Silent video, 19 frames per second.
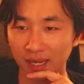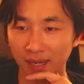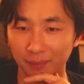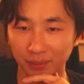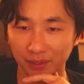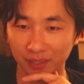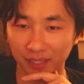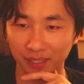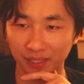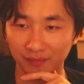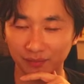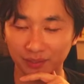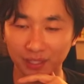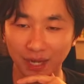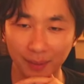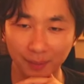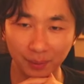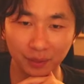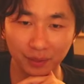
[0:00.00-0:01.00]
But then if you
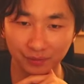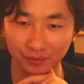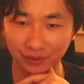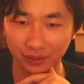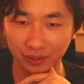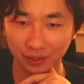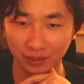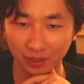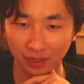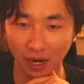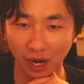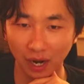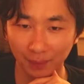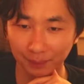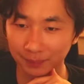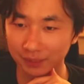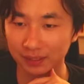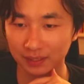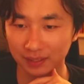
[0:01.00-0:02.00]
tap out every turn,
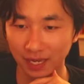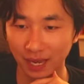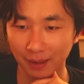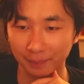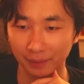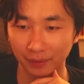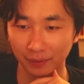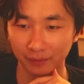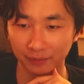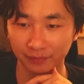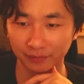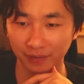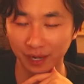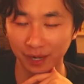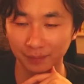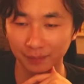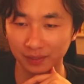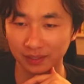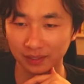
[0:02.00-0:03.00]
I'm gonna tap out.
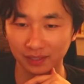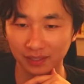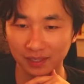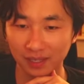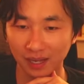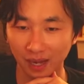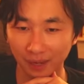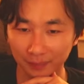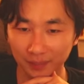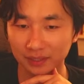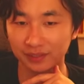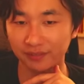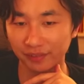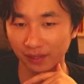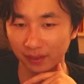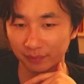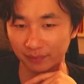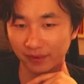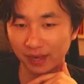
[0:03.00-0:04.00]
I'm gonna
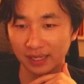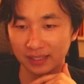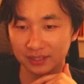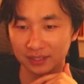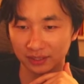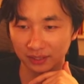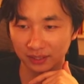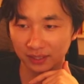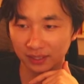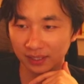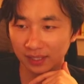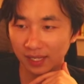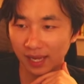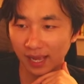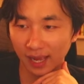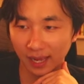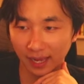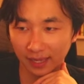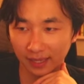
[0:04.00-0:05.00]
develop faster,
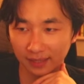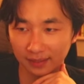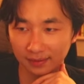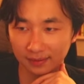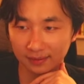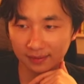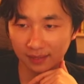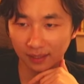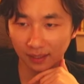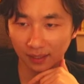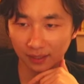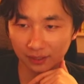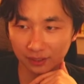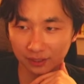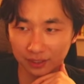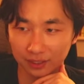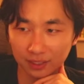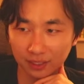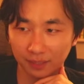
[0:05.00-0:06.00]
and you're
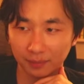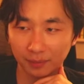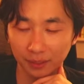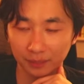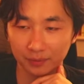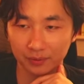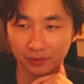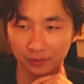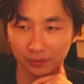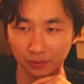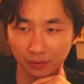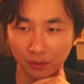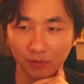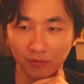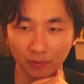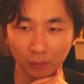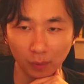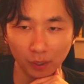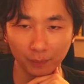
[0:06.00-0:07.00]
just gonna be able to
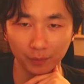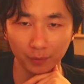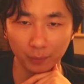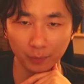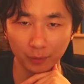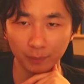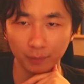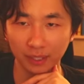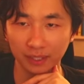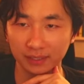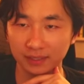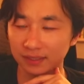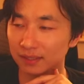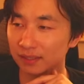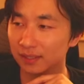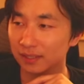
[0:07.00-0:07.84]
overwhelm them with might.